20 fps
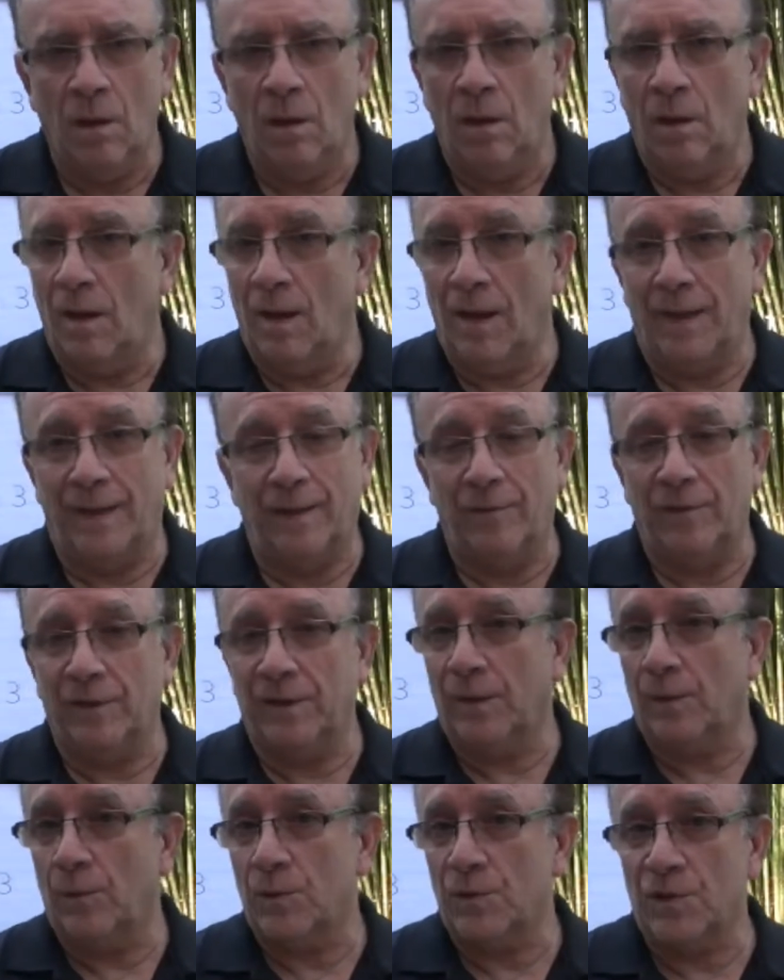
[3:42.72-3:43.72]
And
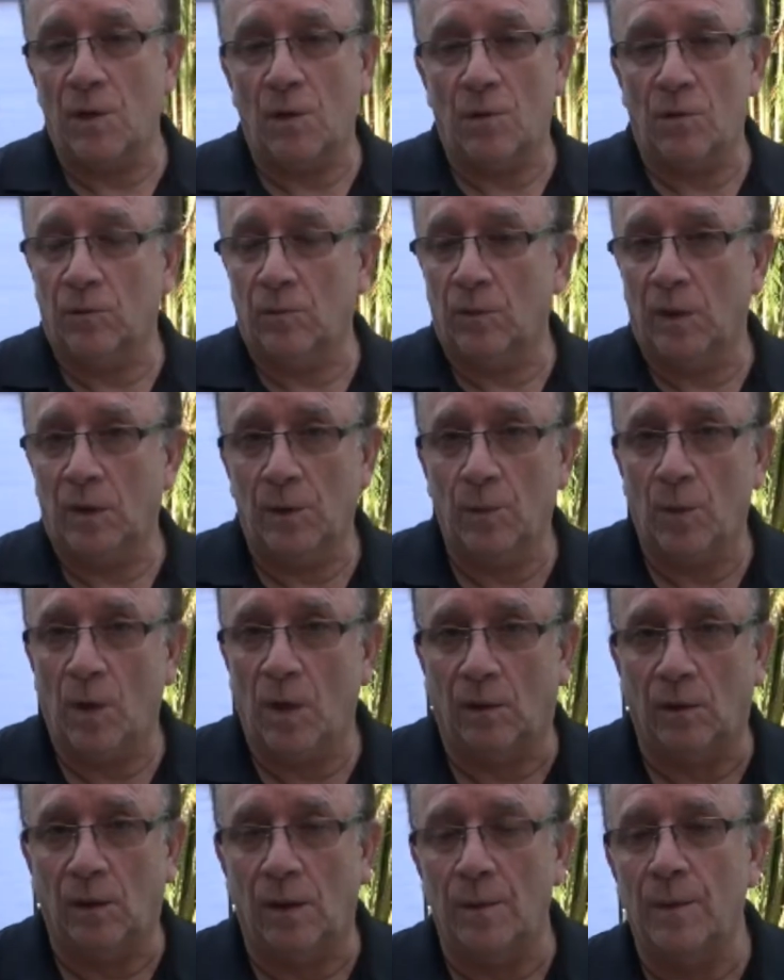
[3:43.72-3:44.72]
everything was going really
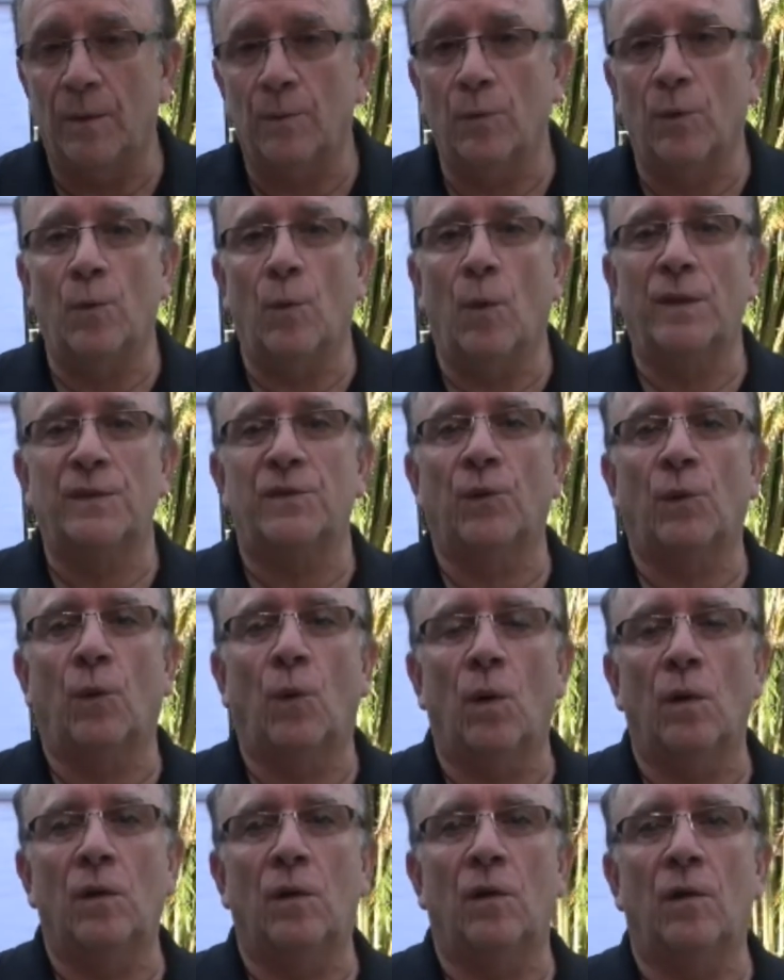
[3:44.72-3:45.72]
well. I mean, we went to
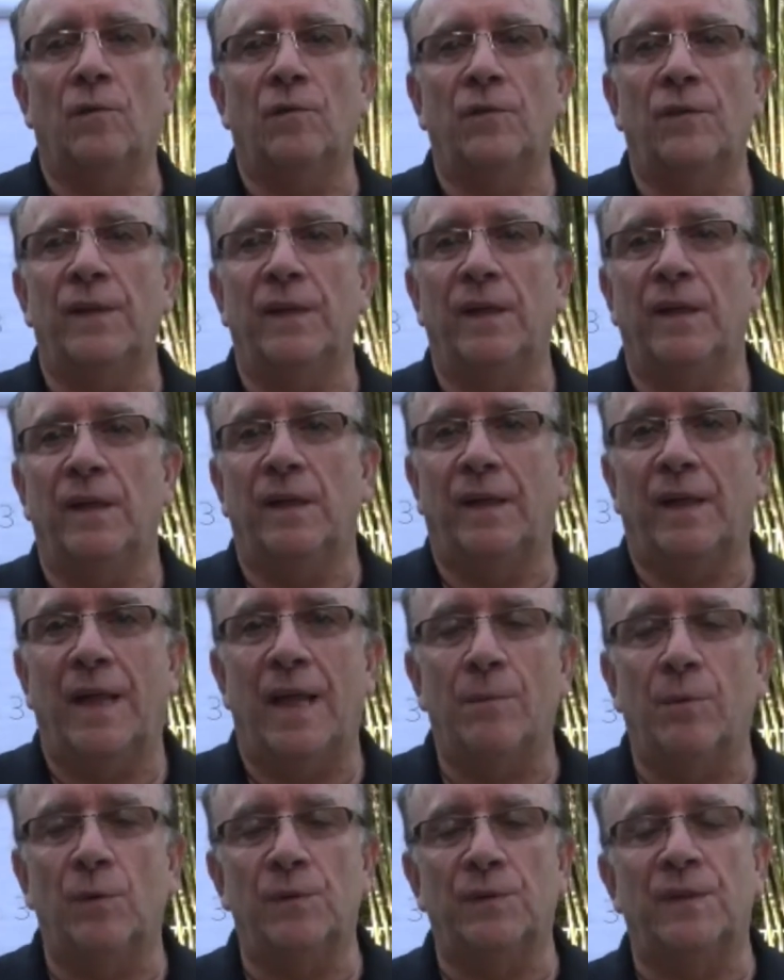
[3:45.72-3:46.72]
all of the
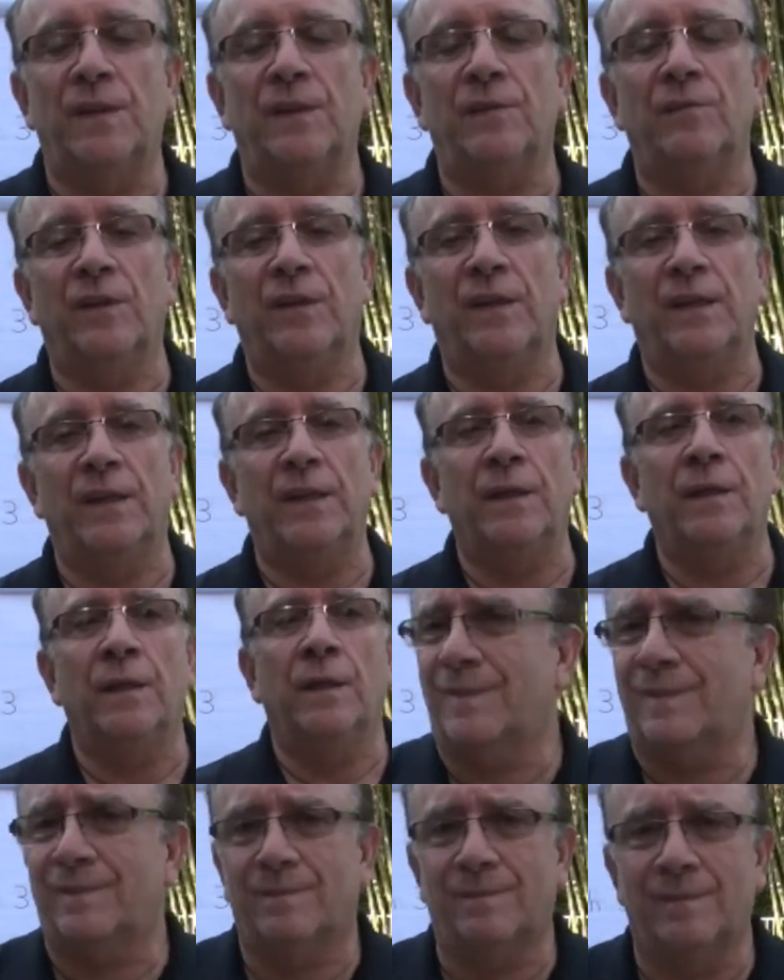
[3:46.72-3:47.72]
cable TV
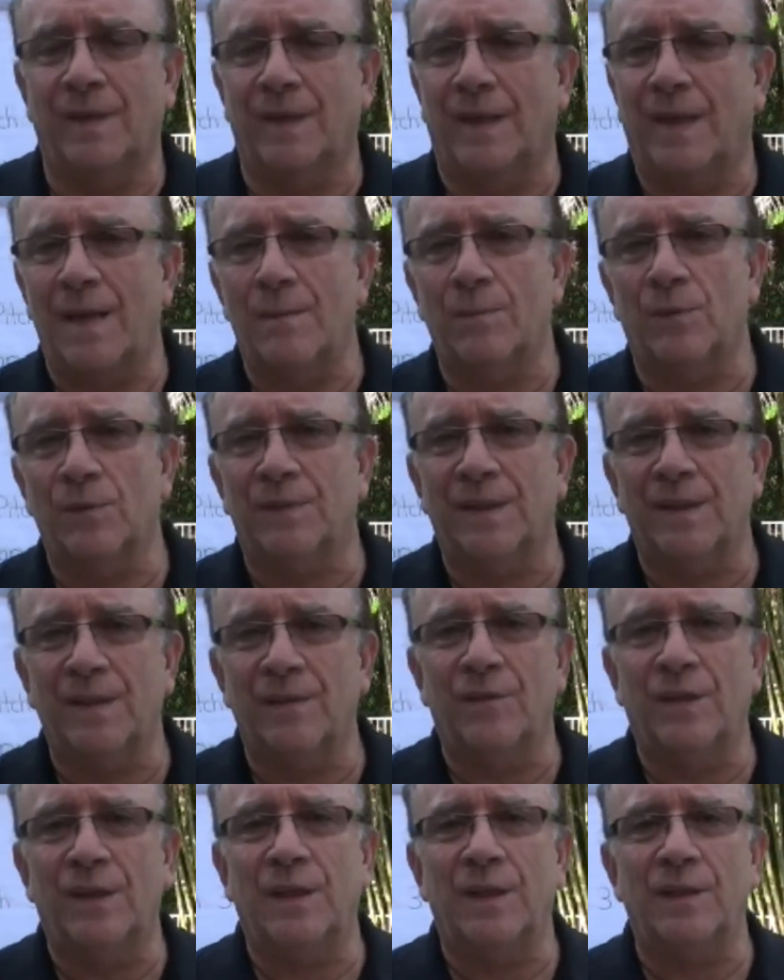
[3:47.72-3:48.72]

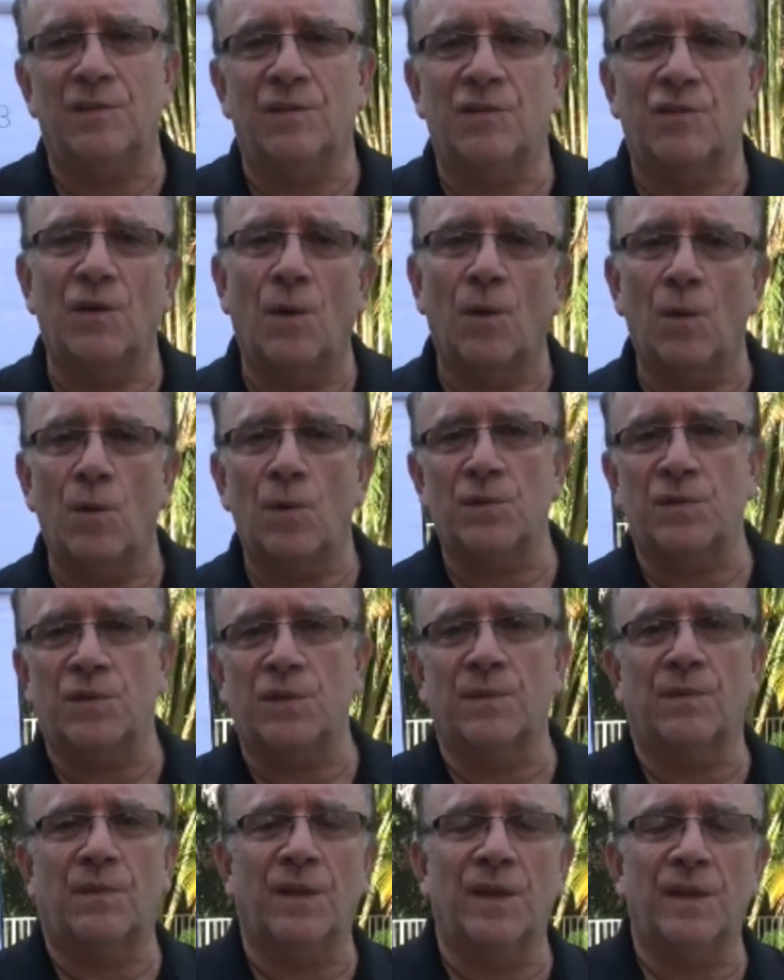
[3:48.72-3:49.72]
shows
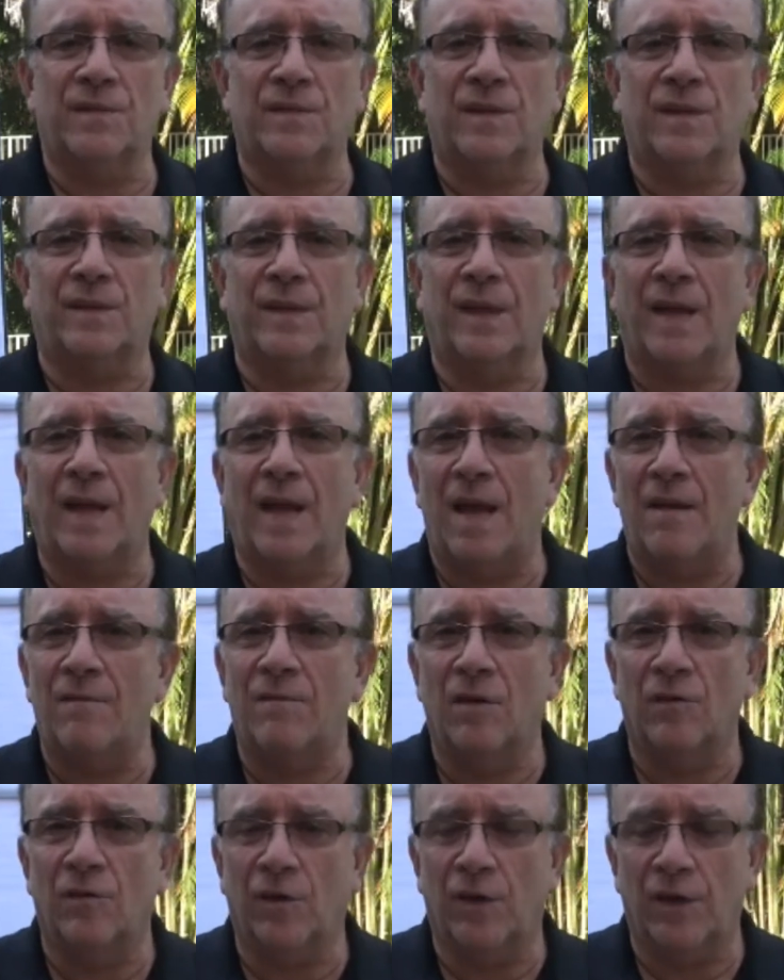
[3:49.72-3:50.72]
and things that they have
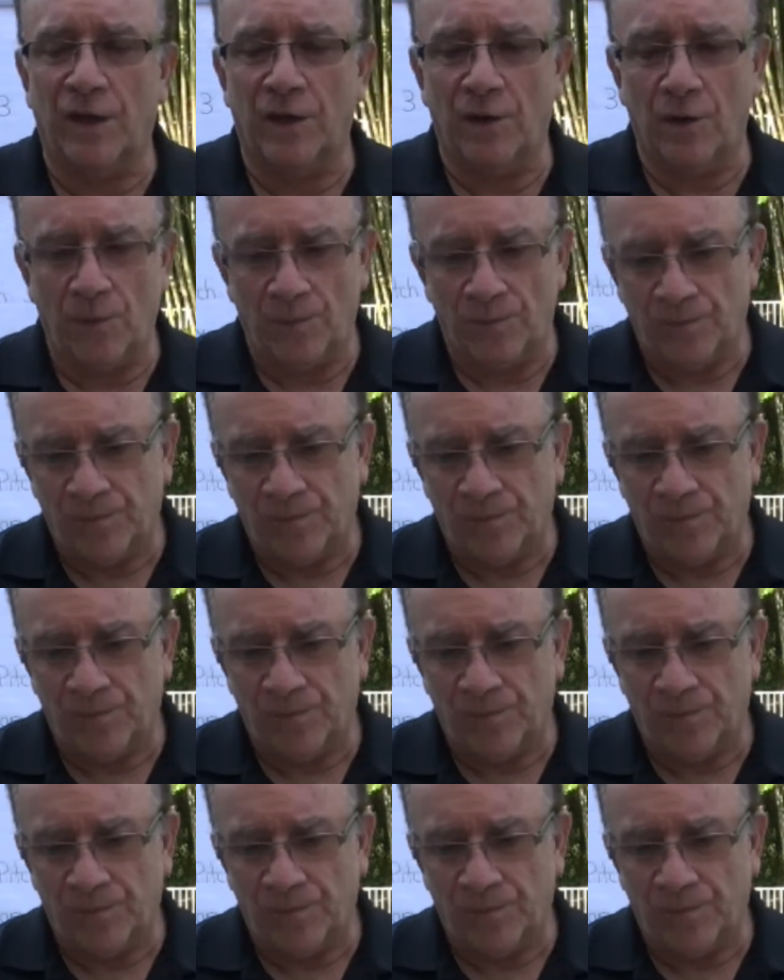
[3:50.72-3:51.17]
every year.